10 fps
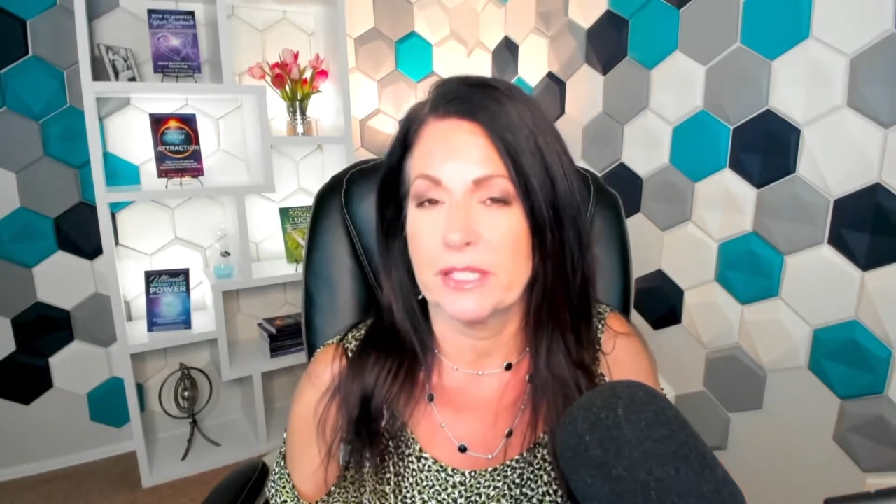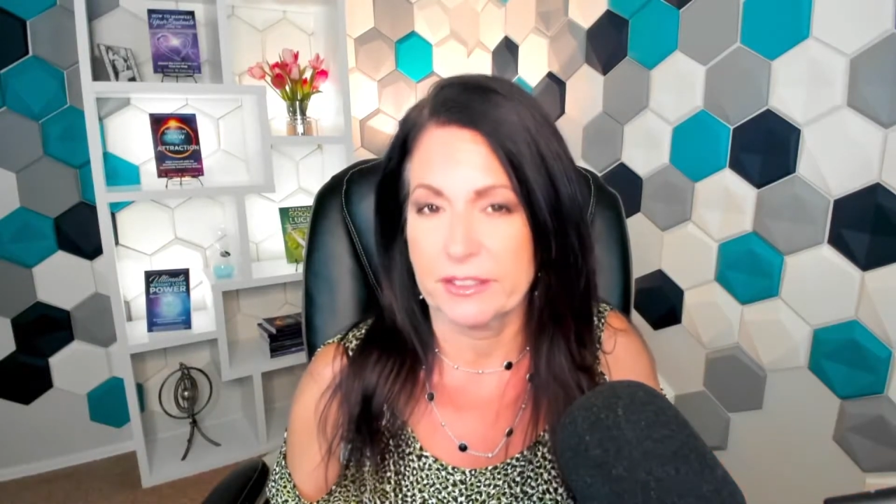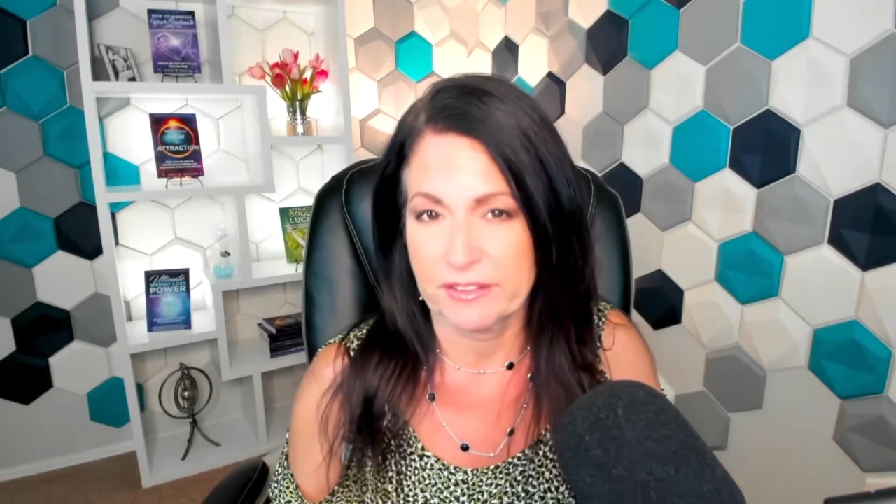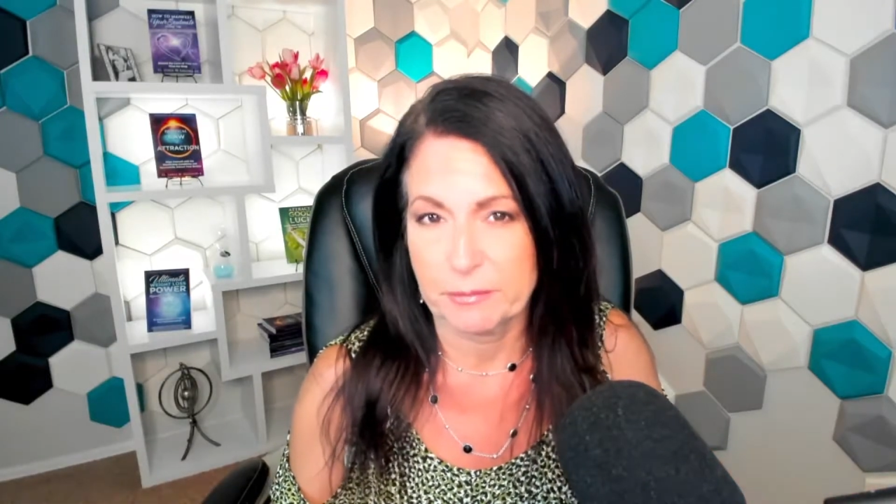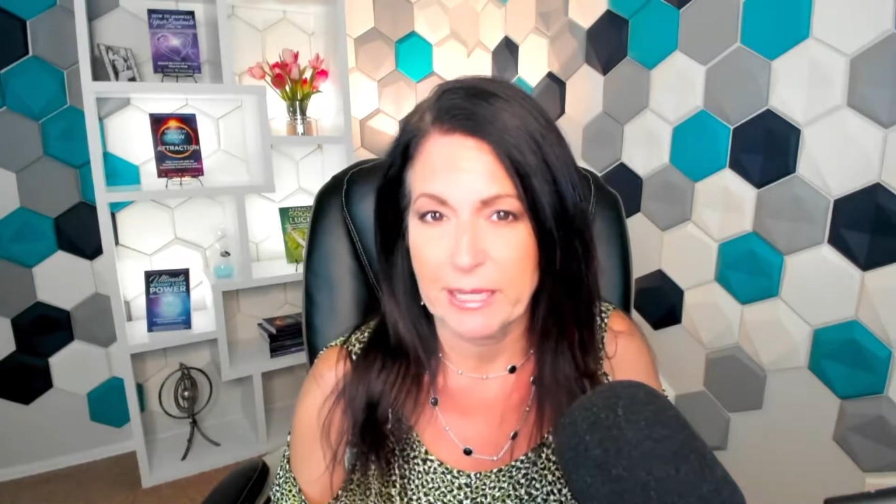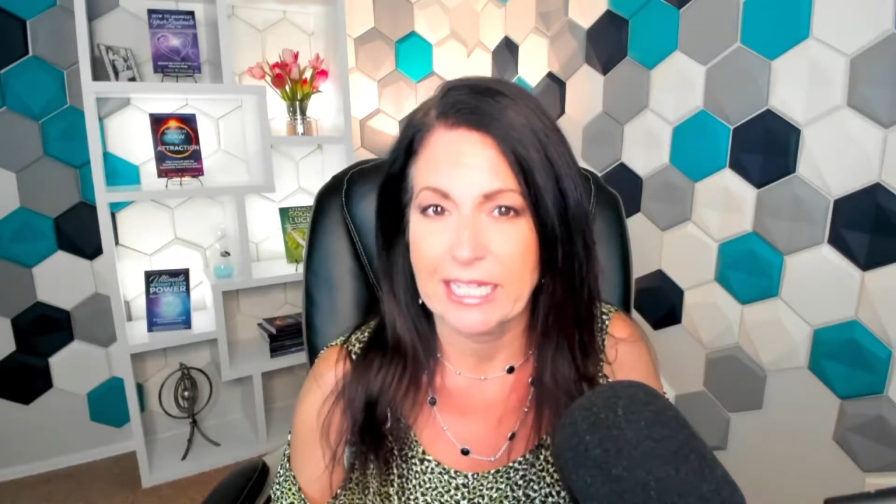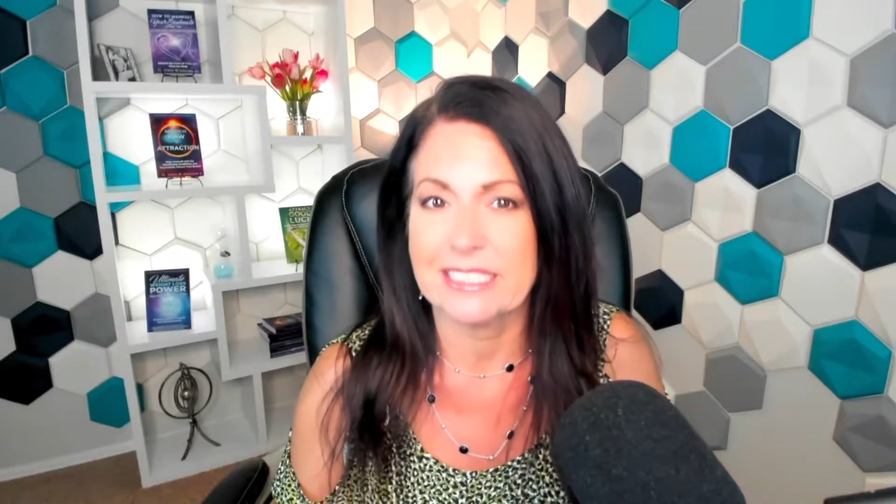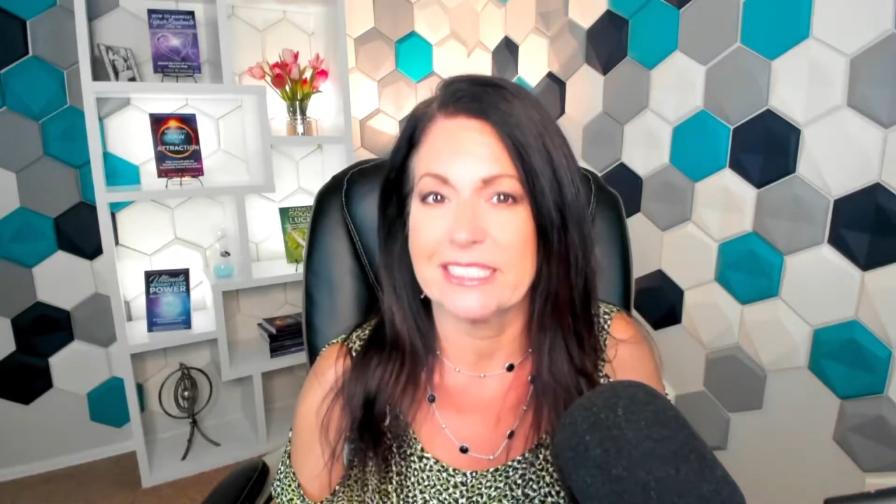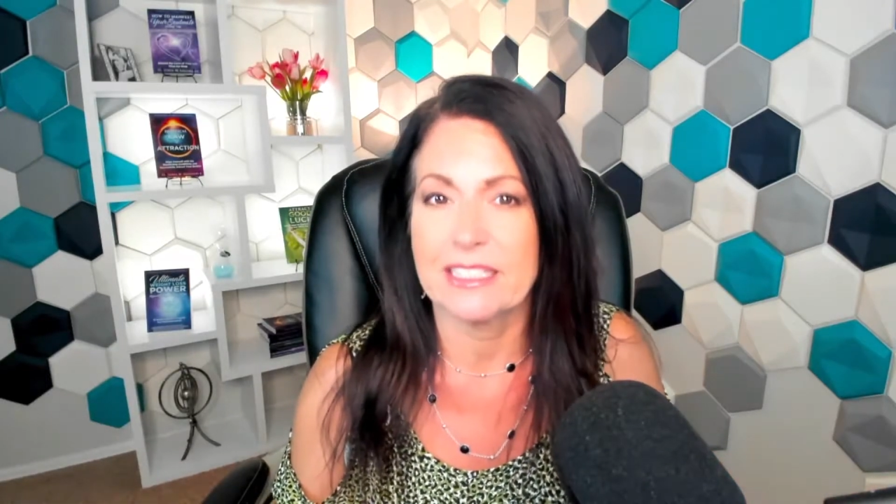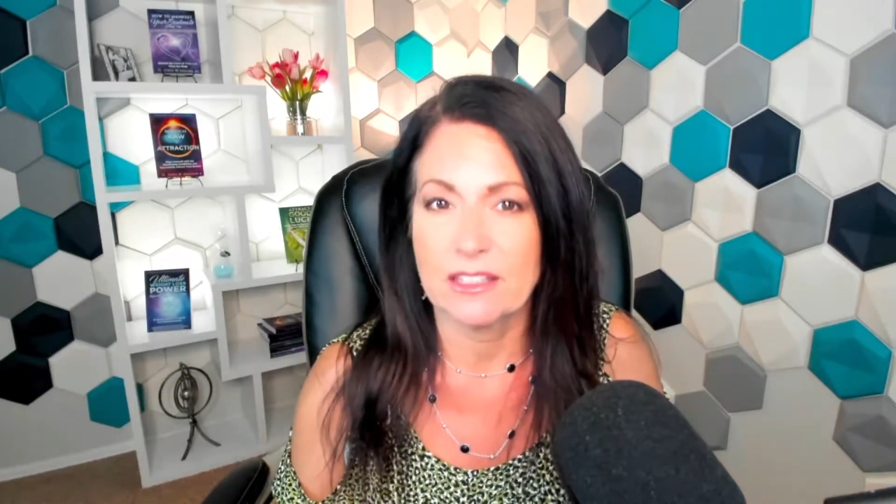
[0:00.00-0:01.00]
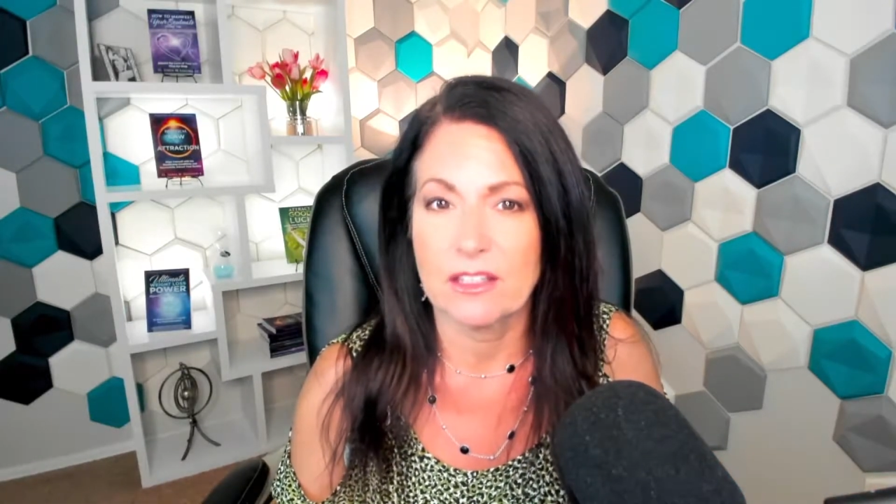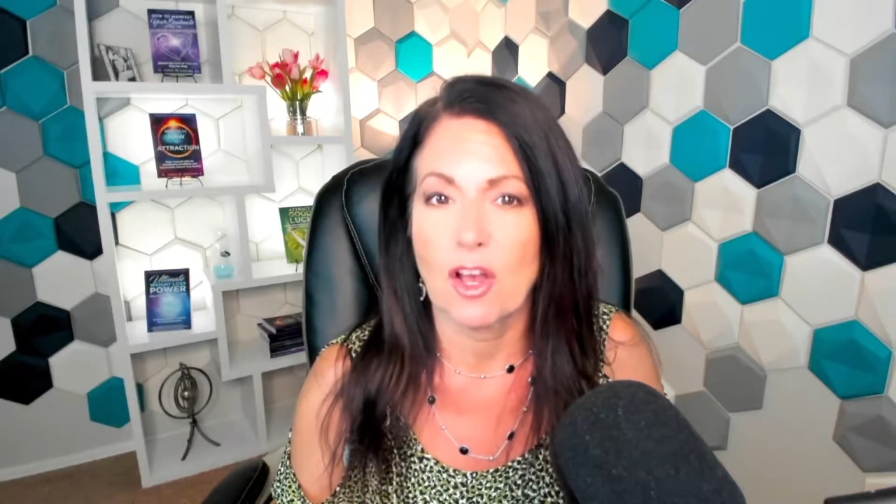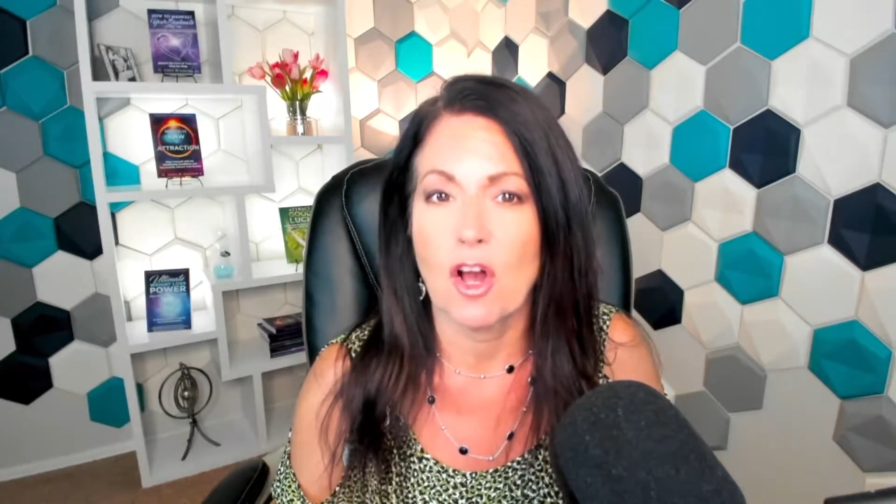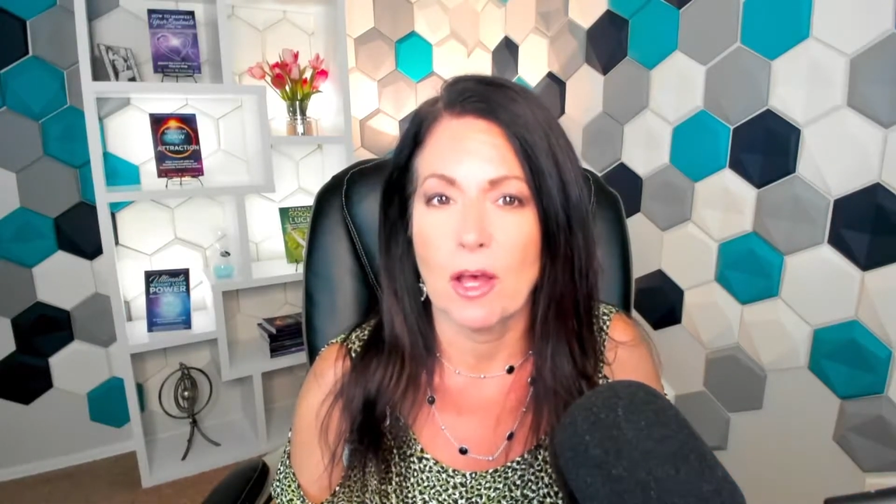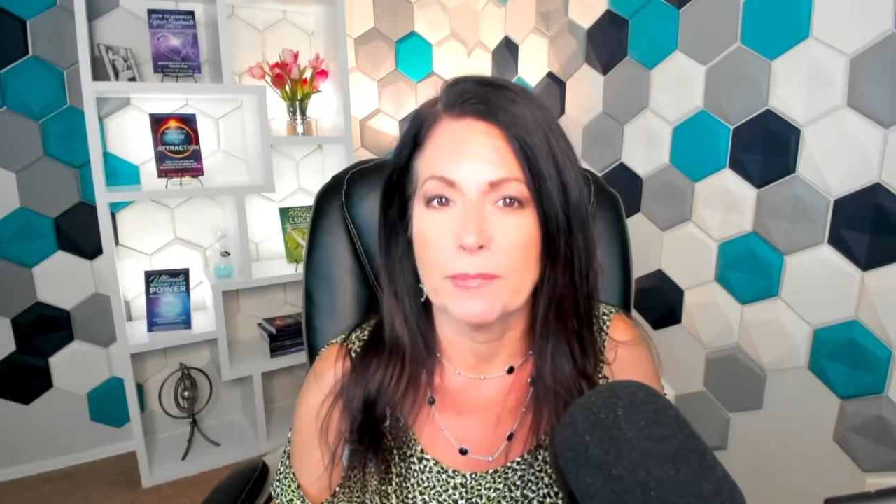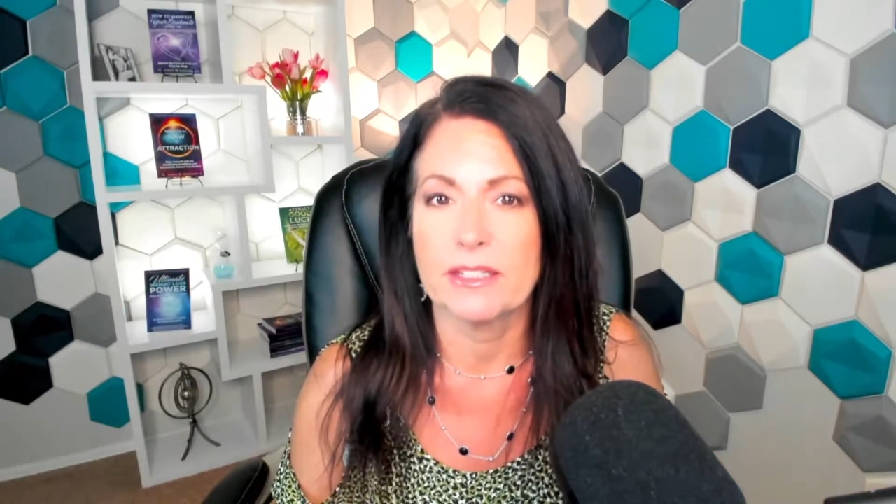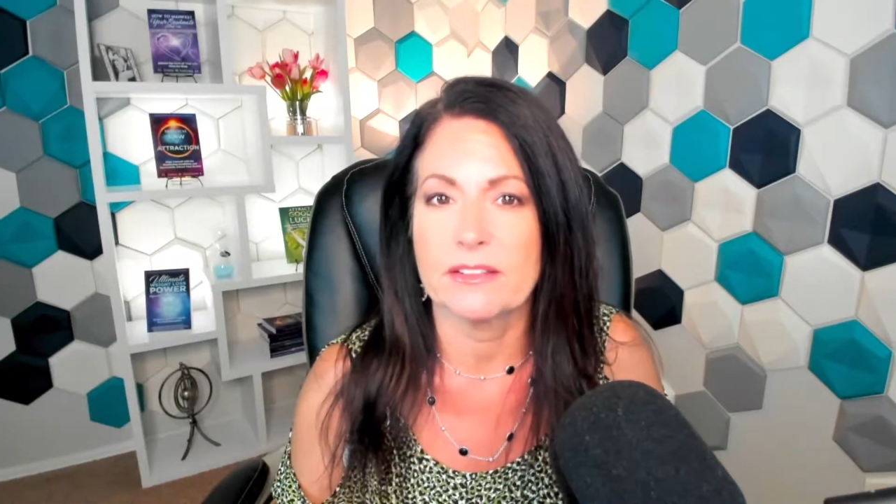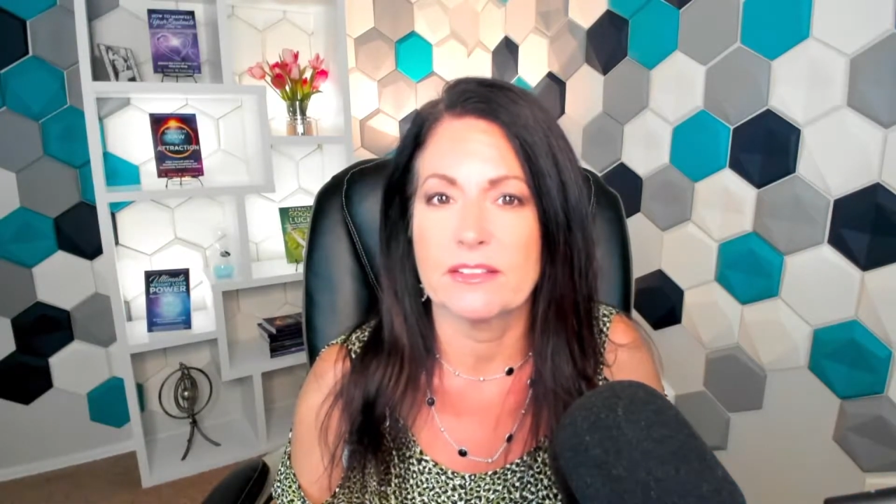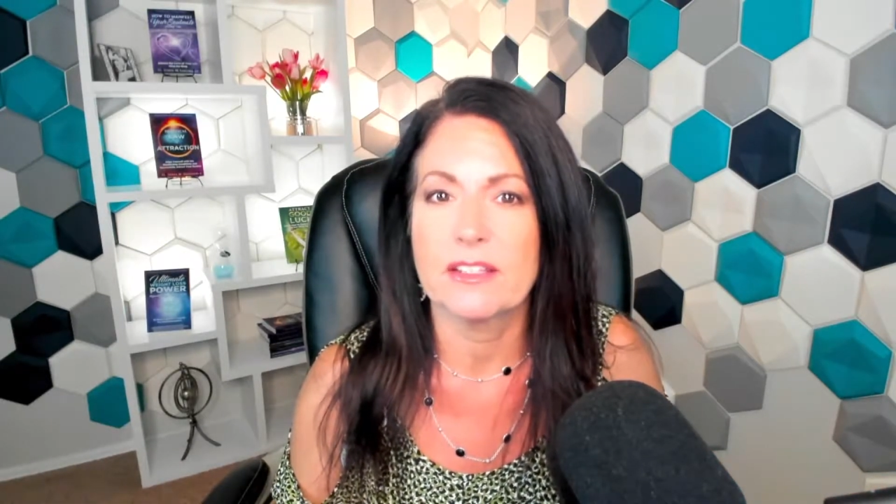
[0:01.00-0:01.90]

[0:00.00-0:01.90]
expect in the comments.